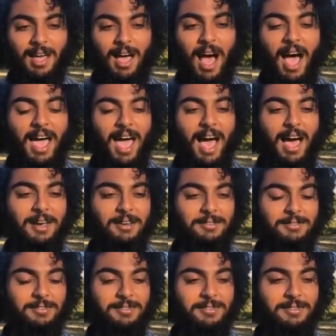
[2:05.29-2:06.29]
I
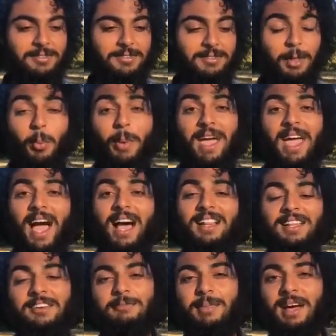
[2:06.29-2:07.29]
have the way I
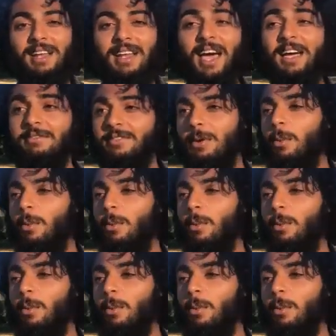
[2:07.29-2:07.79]
live my life,